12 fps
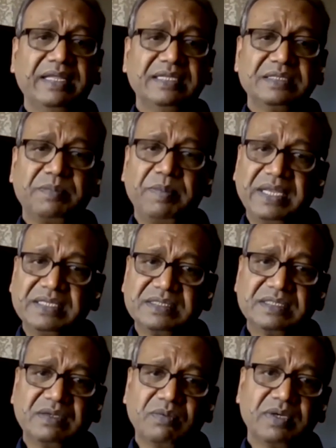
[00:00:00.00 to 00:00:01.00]
And these
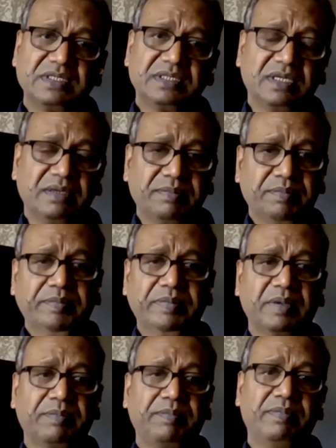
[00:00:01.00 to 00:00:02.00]
places of worship,
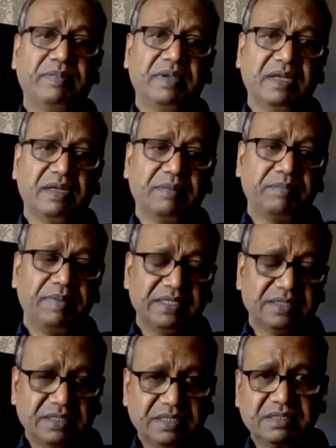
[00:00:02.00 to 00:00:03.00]
the uh,
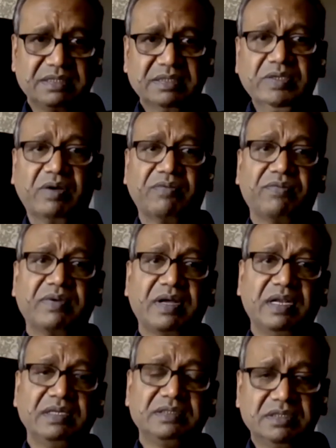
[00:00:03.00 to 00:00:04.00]
places of
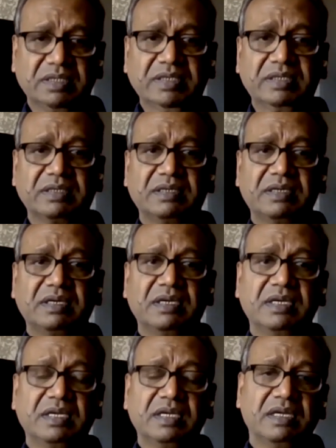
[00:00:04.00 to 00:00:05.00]
culture
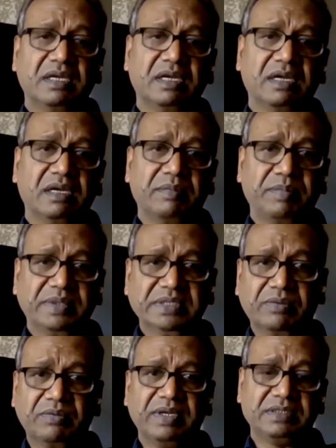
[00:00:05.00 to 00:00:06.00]
uh,
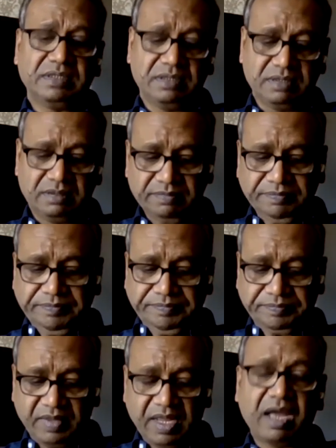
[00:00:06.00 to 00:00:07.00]
preservation,
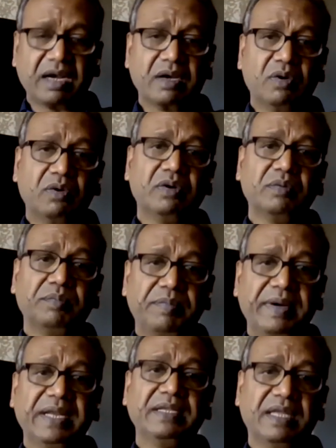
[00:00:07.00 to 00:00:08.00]
are going to
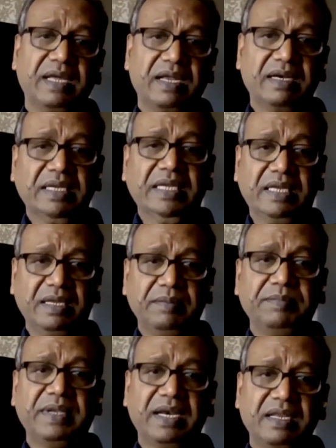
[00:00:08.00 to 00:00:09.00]
bring that,
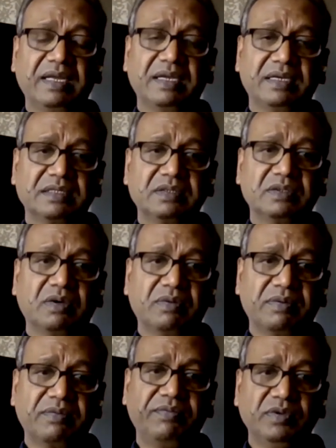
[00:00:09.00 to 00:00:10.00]
keep that here
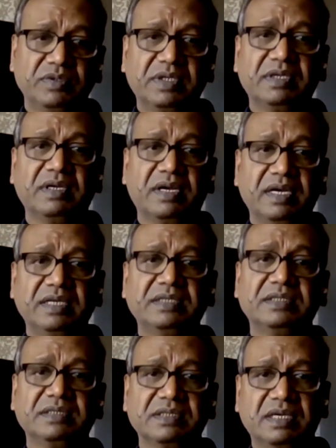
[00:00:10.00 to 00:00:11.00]
so our future
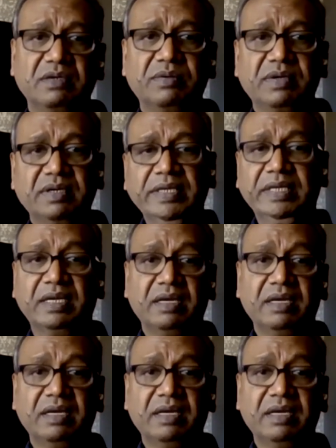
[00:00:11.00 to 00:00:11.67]
generations can do it.